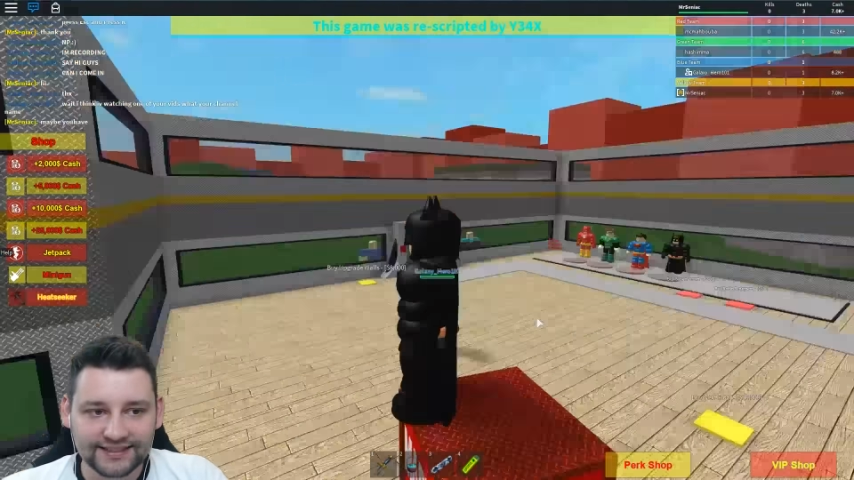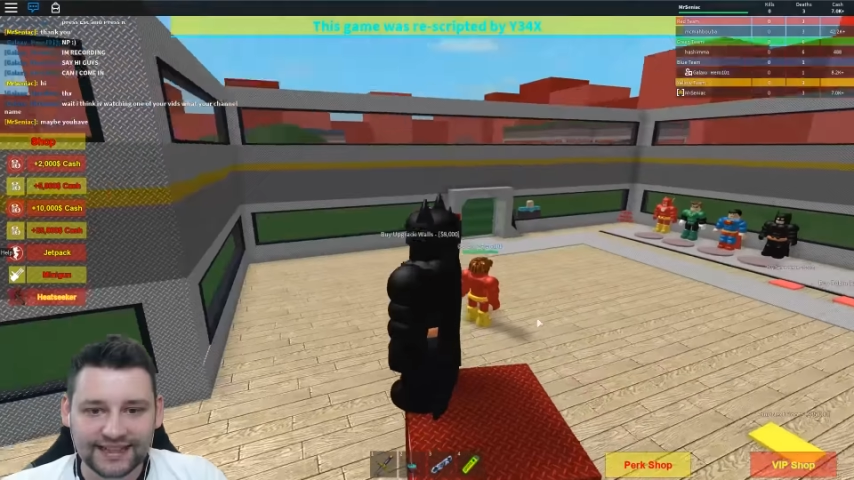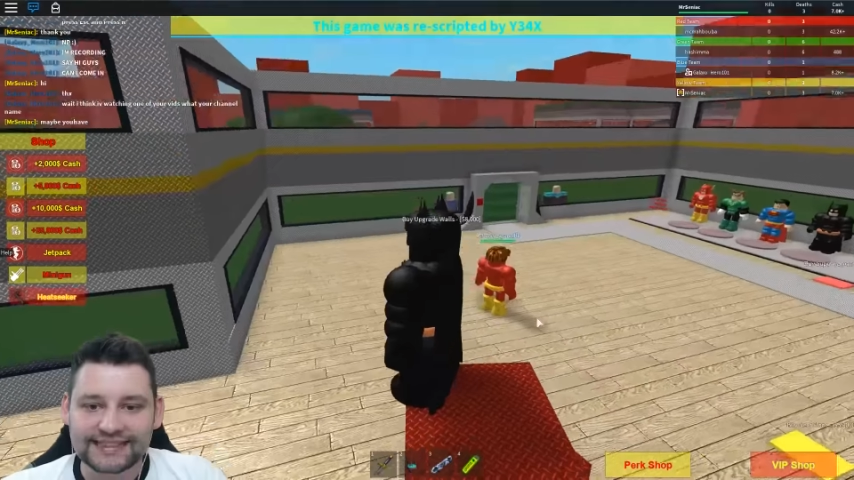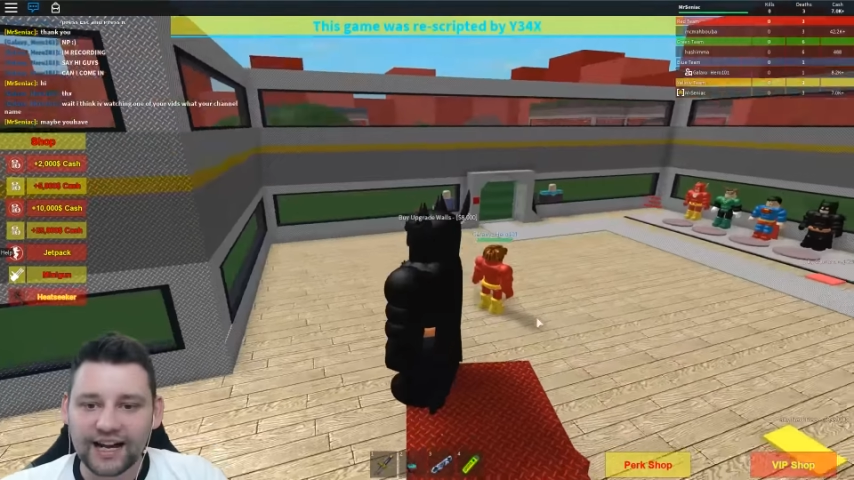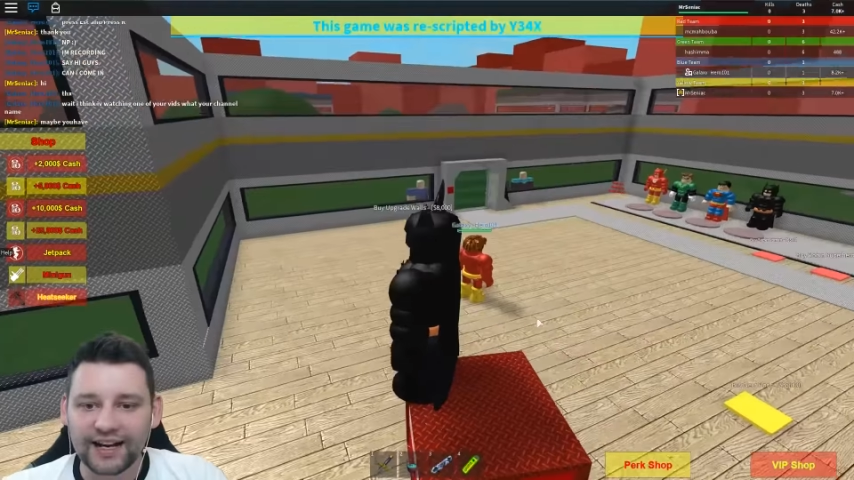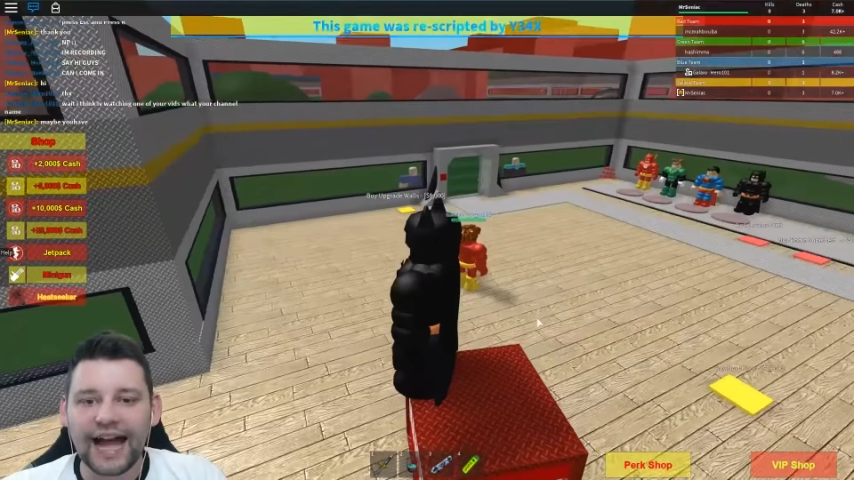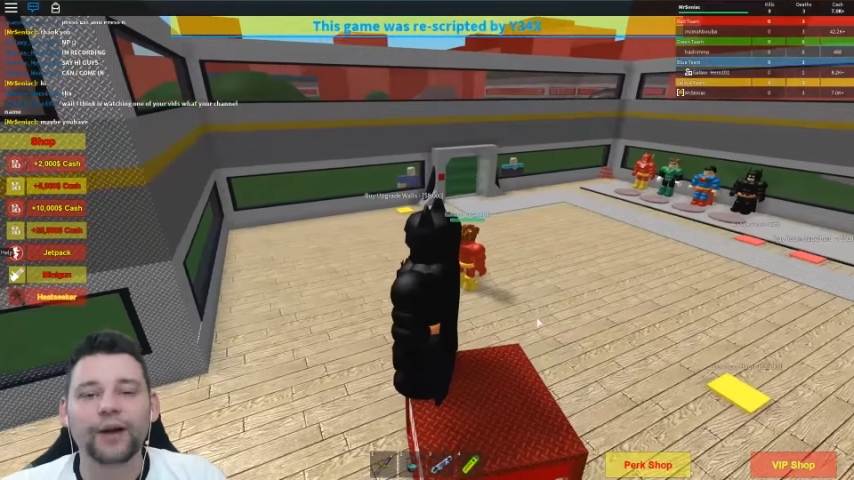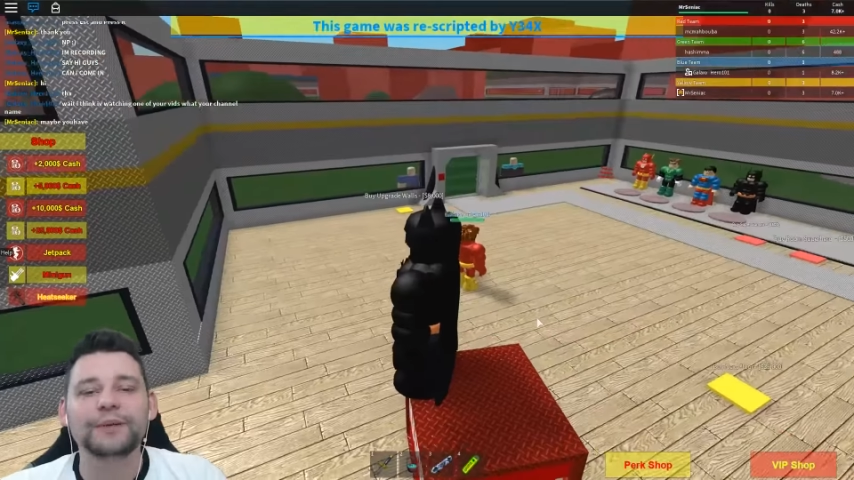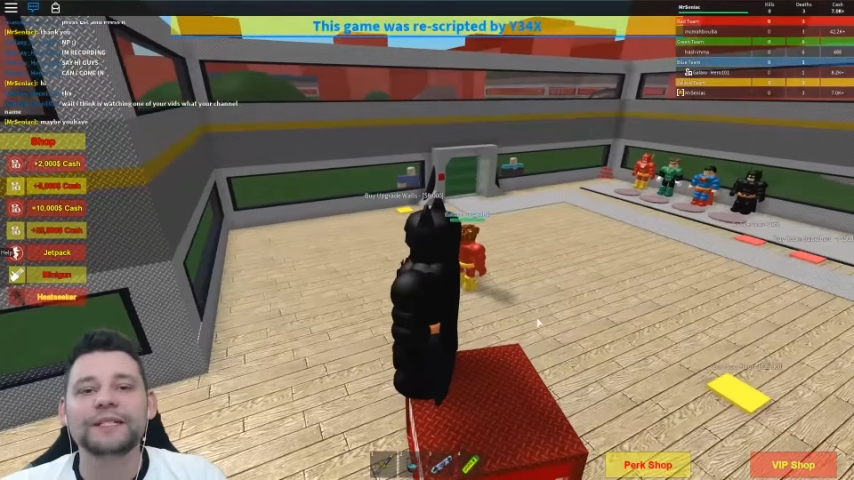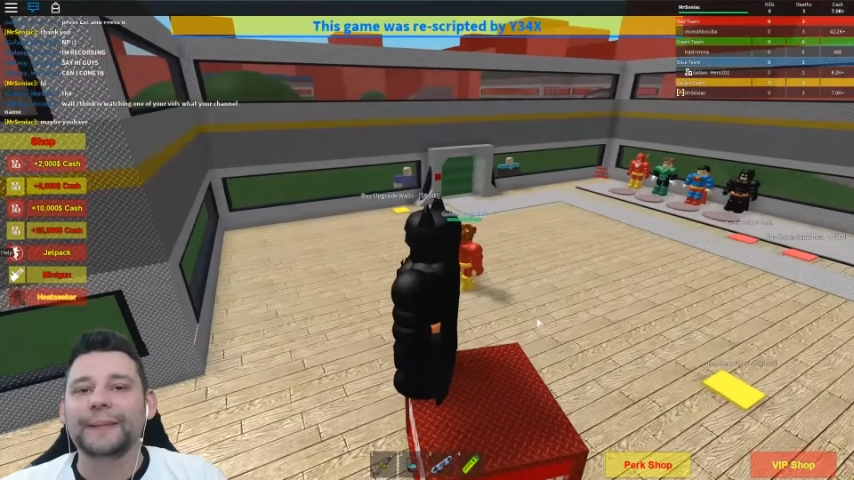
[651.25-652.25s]
That's kind of
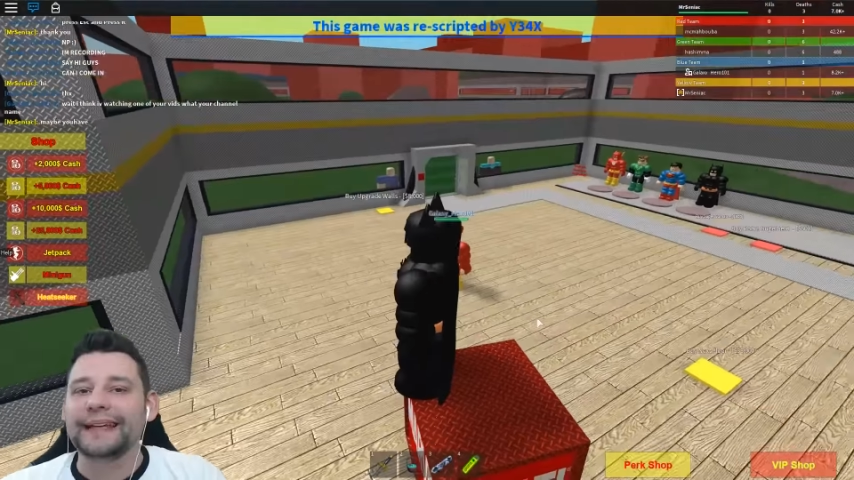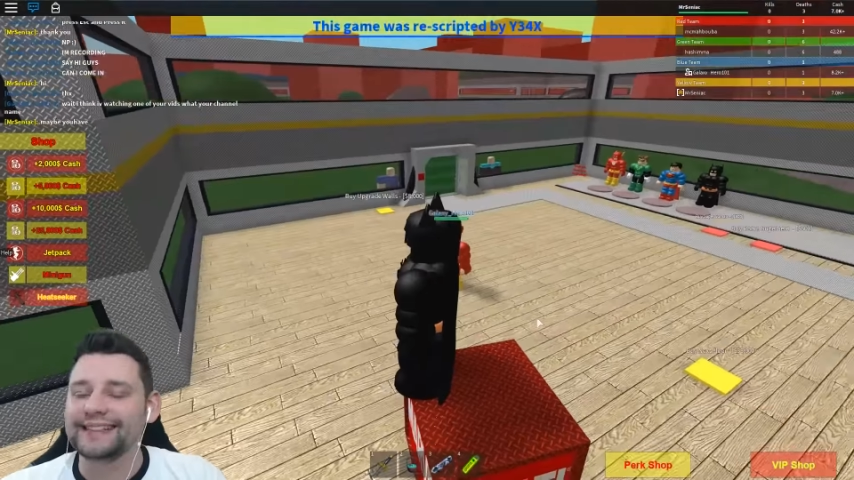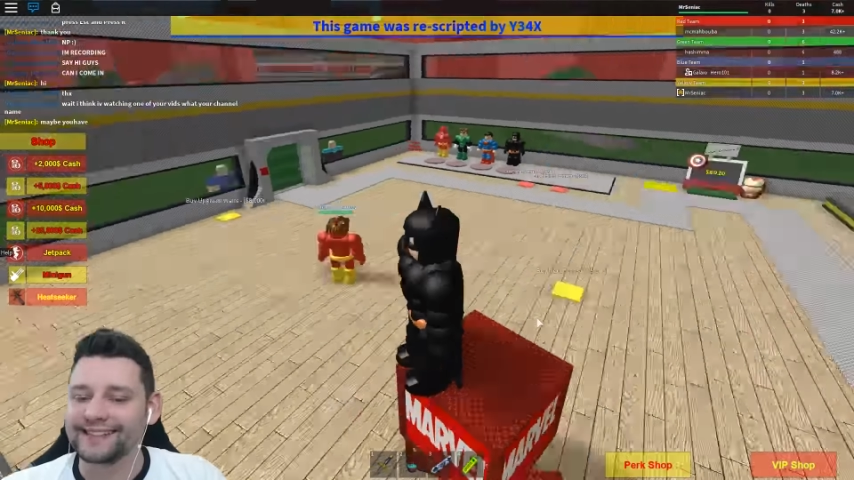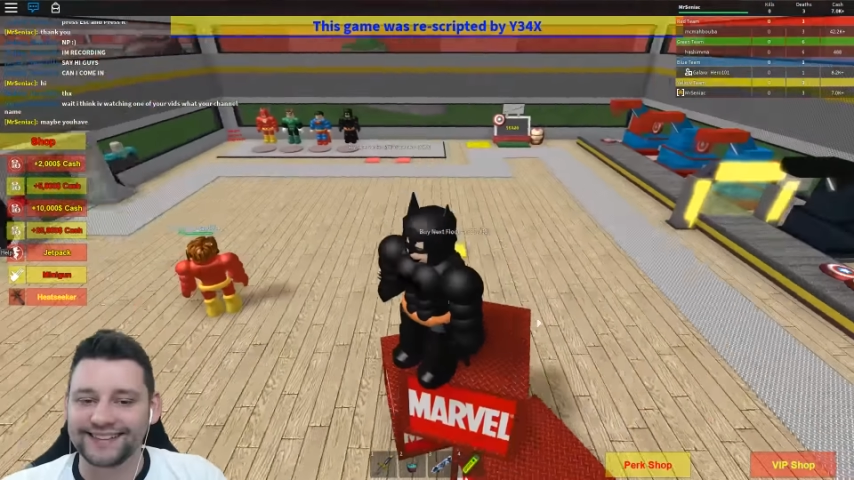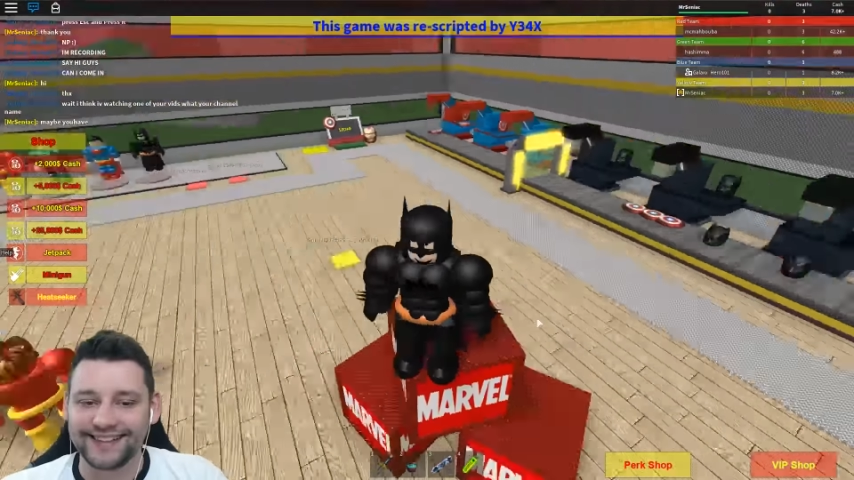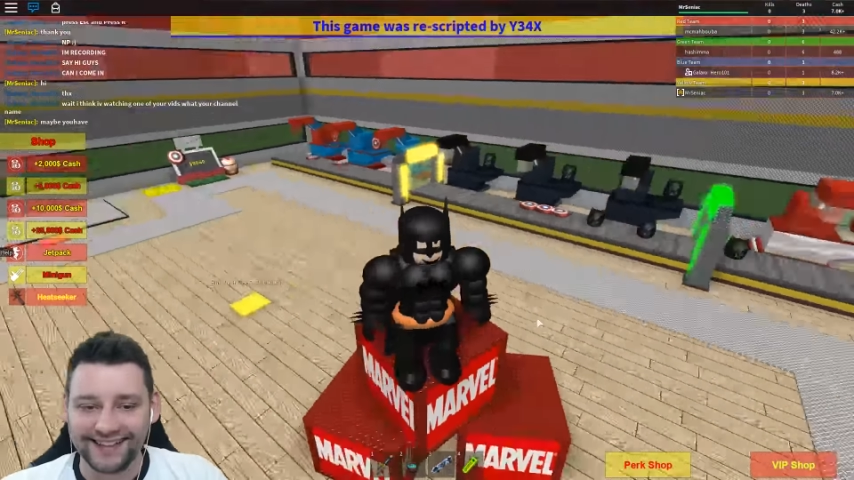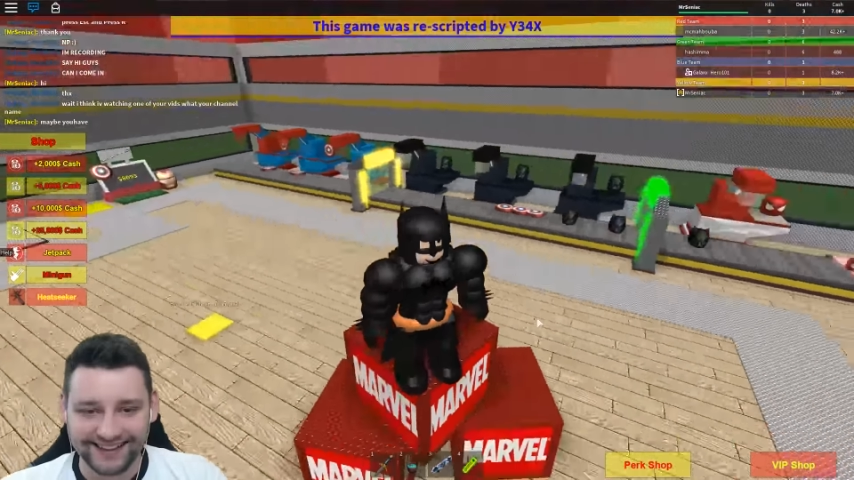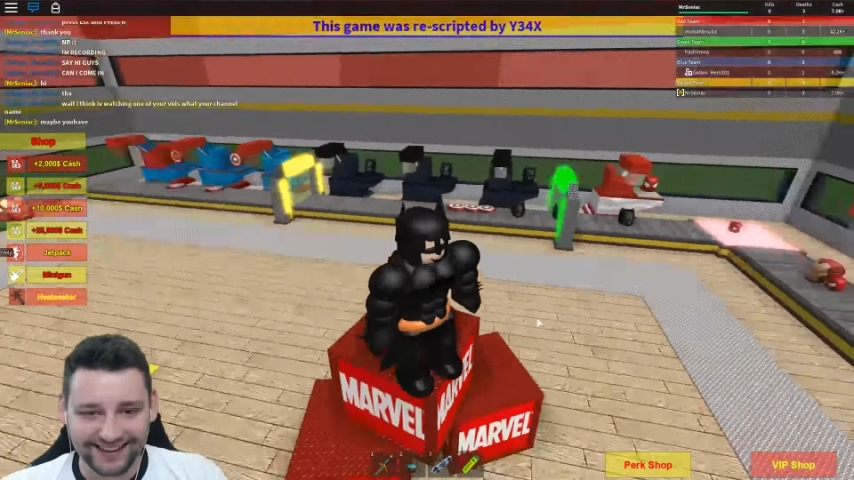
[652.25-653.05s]
how he speaks, isn't it?